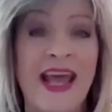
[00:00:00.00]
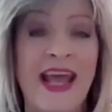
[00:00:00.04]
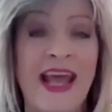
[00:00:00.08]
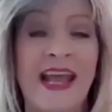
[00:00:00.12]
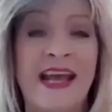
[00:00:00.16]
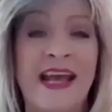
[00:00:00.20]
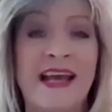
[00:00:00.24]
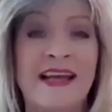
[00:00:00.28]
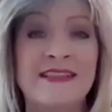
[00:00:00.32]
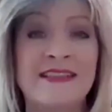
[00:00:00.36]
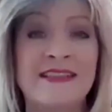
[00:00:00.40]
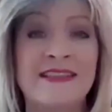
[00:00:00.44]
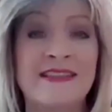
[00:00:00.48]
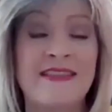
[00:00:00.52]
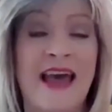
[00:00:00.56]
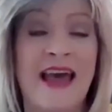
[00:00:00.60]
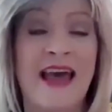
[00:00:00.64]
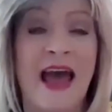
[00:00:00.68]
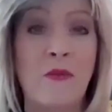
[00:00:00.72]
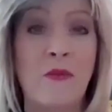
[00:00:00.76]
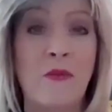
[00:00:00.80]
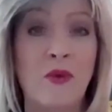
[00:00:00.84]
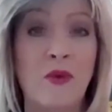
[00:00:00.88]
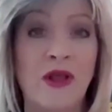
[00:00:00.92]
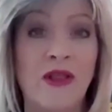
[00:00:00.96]
And
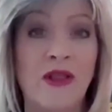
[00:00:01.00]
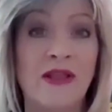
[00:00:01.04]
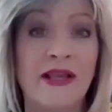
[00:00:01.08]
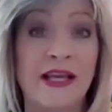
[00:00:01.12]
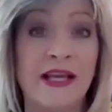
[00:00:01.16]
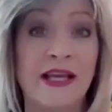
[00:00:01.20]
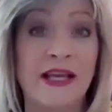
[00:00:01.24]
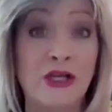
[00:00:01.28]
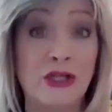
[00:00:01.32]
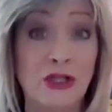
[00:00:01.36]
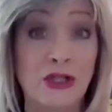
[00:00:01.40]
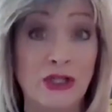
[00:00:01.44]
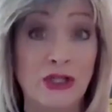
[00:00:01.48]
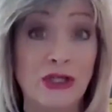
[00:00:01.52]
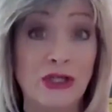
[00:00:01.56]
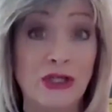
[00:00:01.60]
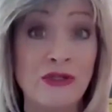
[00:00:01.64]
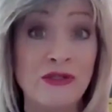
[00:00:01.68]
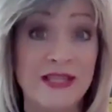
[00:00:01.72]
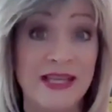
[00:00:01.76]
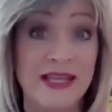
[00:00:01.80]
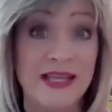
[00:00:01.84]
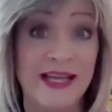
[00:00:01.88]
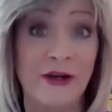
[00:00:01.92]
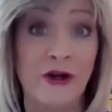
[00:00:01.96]
that will
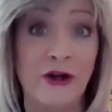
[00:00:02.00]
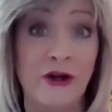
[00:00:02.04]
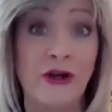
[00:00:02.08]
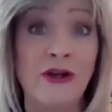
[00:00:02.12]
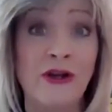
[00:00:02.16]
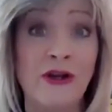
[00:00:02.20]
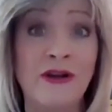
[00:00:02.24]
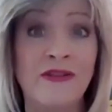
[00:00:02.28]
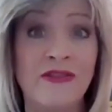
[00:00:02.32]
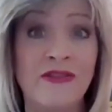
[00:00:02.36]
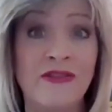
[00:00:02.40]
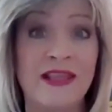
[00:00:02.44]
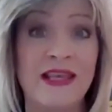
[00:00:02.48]
include dinner.